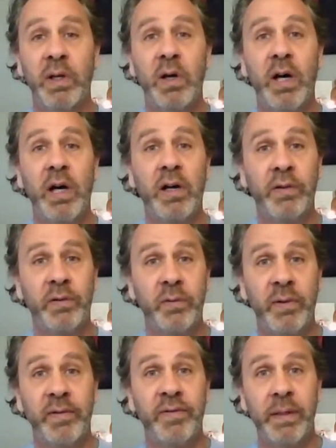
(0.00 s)
calls
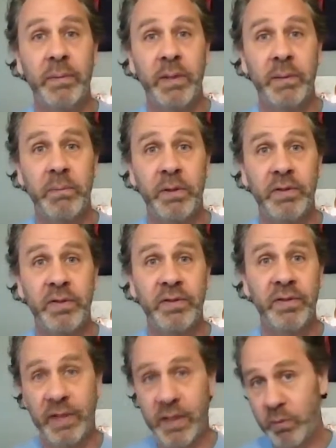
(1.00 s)
with a family
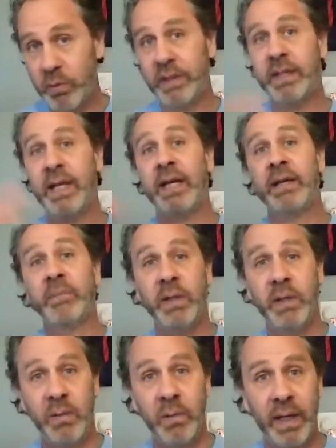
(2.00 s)
emergency that would have taken
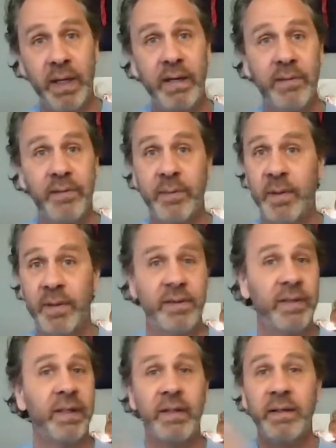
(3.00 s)
me away from this,
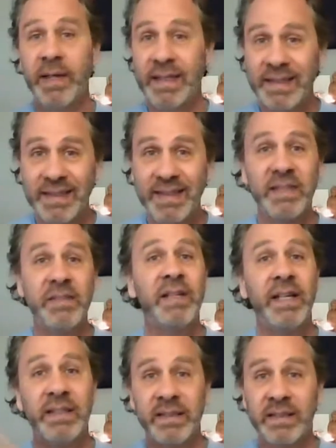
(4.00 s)
et cetera,
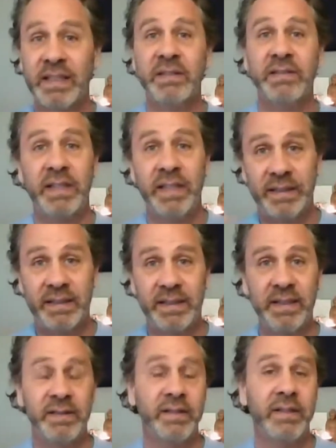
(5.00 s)
et cetera, et
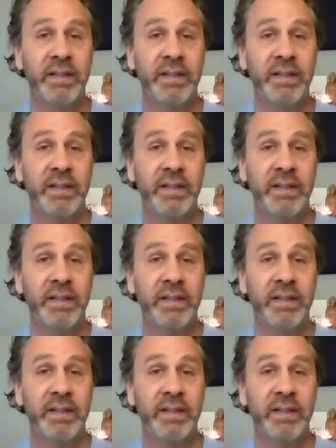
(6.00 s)
cetera.